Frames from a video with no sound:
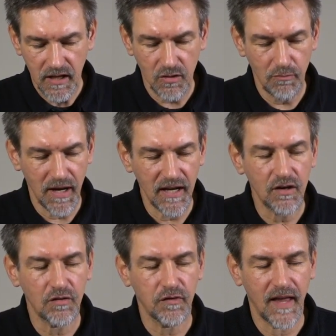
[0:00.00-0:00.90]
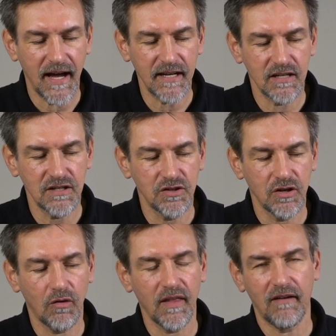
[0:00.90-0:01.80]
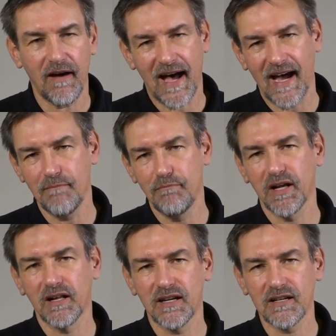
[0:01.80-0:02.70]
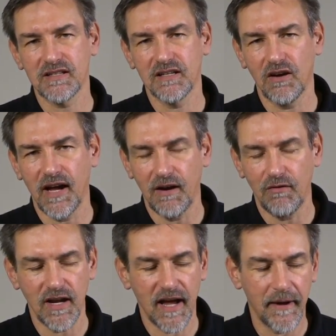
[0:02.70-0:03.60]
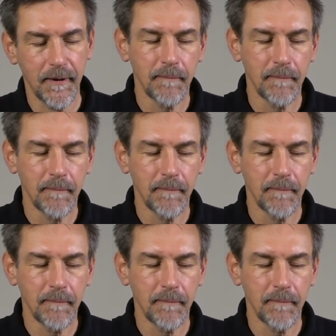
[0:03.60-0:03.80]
you make your flight and you know there are high buildings in your area